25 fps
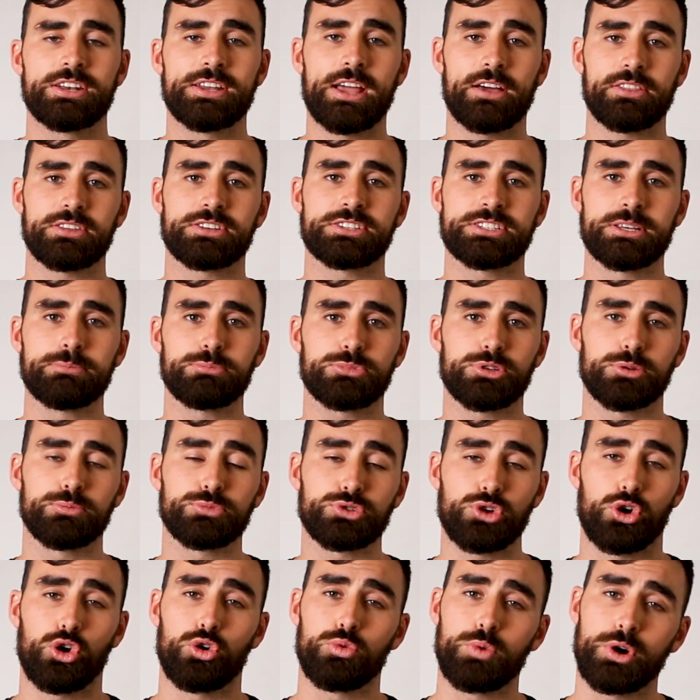Now the
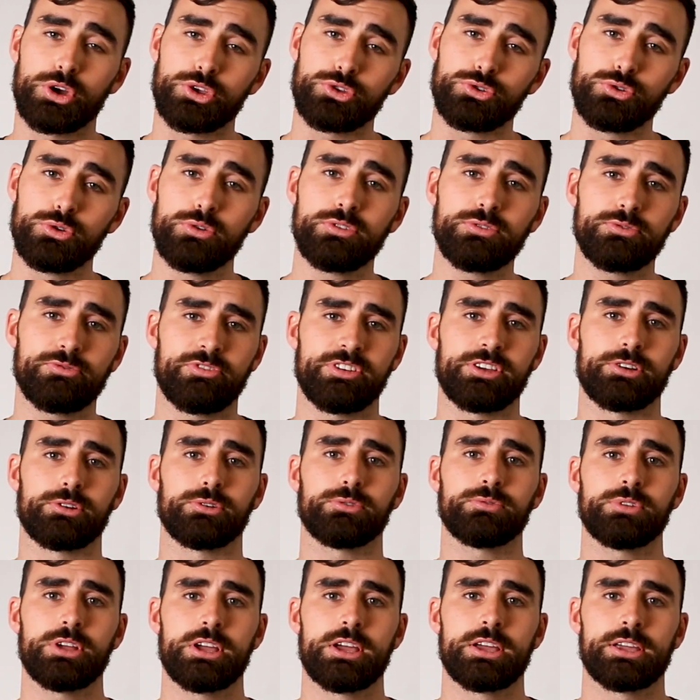symptoms or what you
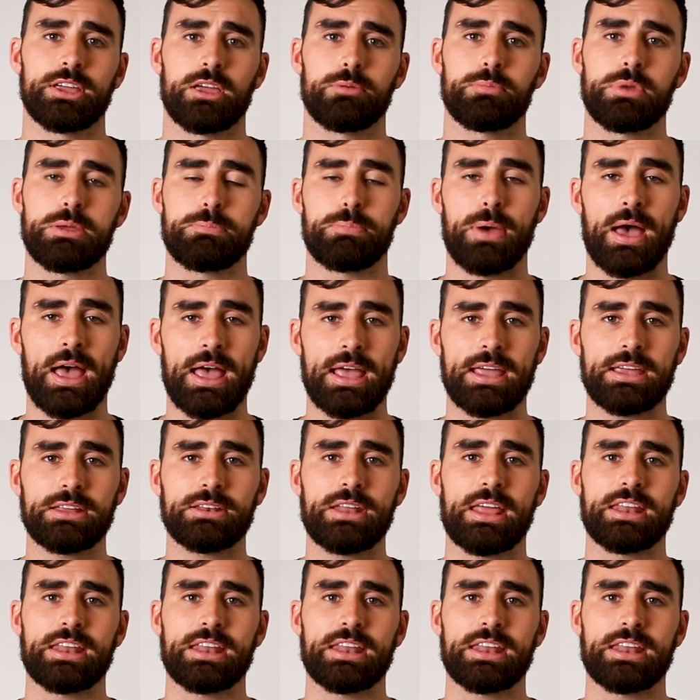feel can be pain